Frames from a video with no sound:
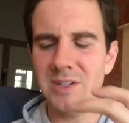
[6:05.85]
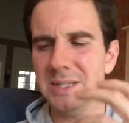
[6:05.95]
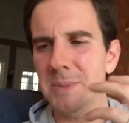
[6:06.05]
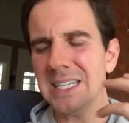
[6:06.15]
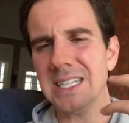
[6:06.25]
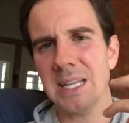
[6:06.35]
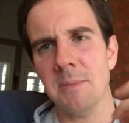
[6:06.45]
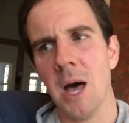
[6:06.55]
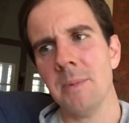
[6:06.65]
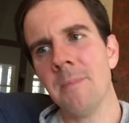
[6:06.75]
He's mixing
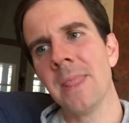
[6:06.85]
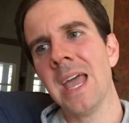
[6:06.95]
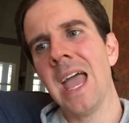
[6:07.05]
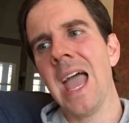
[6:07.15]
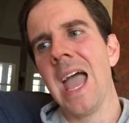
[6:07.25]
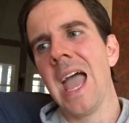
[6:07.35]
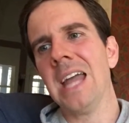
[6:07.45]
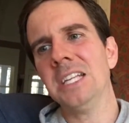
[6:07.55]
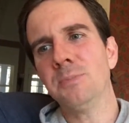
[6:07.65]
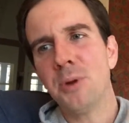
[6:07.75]
them up
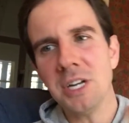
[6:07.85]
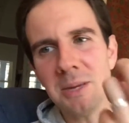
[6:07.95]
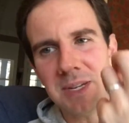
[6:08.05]
and he's putting